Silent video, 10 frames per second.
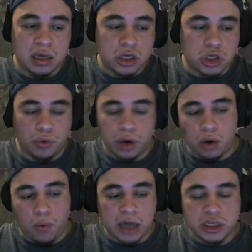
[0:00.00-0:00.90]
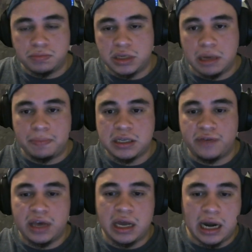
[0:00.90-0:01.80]
So we're going to watch some snippets
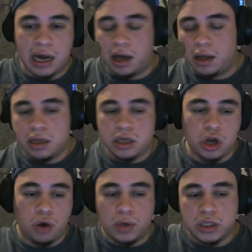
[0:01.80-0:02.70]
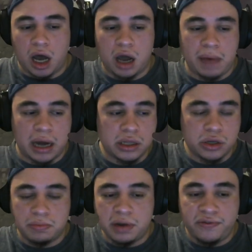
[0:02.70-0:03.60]
of it, and we'll talk about a
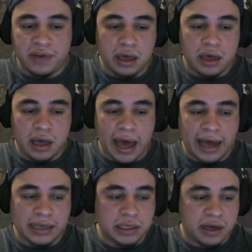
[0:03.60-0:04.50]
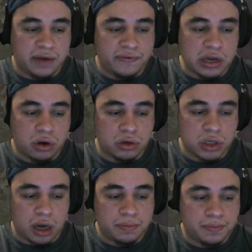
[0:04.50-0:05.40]
little bit of it as the video goes
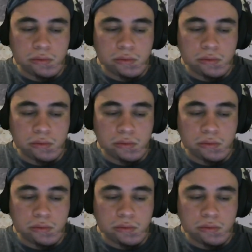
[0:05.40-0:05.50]
on.